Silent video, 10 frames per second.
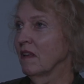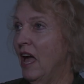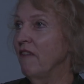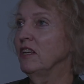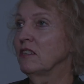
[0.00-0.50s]

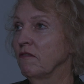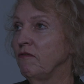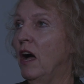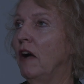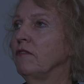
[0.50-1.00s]
Having
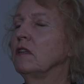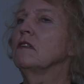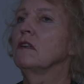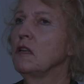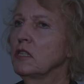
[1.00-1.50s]
survived
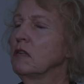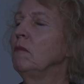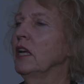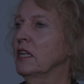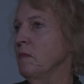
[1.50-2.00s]
wow.
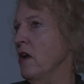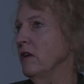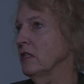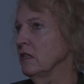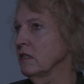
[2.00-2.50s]
similar
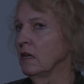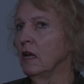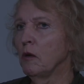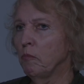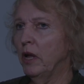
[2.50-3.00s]
experiences,
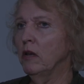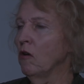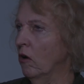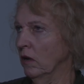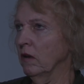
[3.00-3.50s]
mm. but
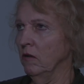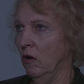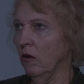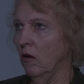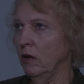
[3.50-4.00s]
not,
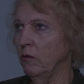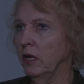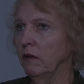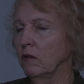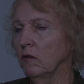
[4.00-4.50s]
not
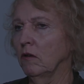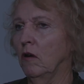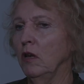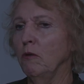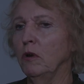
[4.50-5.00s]
Hollywood not
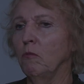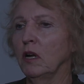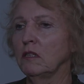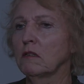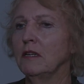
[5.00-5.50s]
Hollywood
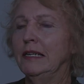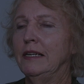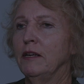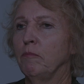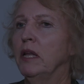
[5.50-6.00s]
ones,
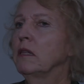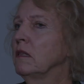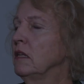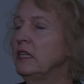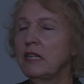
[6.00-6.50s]
mm-hmm. but
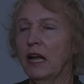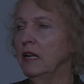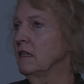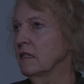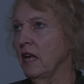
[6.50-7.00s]

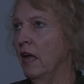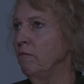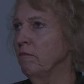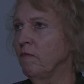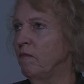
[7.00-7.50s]
exactly the
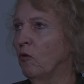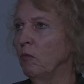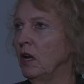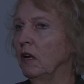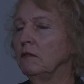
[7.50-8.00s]
same
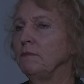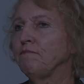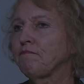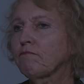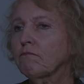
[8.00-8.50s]
formula,
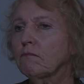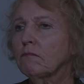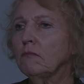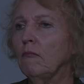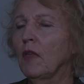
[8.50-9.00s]
mm-hmm.
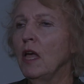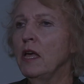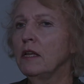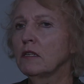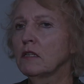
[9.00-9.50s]

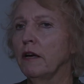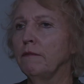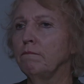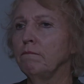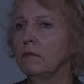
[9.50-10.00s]
and
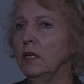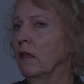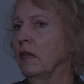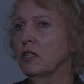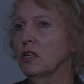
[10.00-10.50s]
um, you
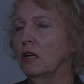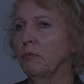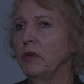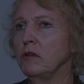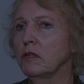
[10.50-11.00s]
know that child
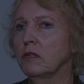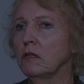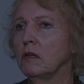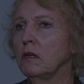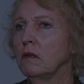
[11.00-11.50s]

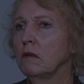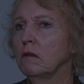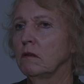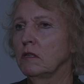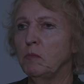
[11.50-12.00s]
abuse,
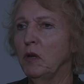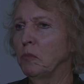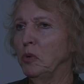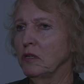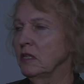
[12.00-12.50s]
mm-hmm.
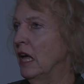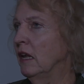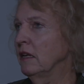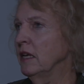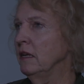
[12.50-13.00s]
split
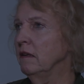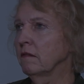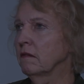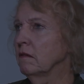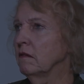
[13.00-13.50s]
personality,
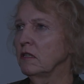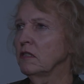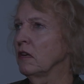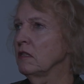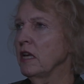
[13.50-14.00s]
mm.
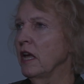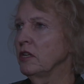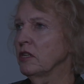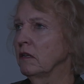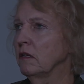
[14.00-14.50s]

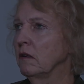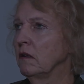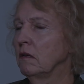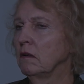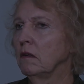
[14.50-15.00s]
dissociation,
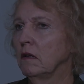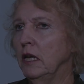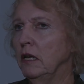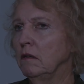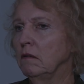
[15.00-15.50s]

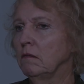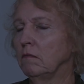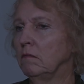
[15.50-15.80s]
mm. and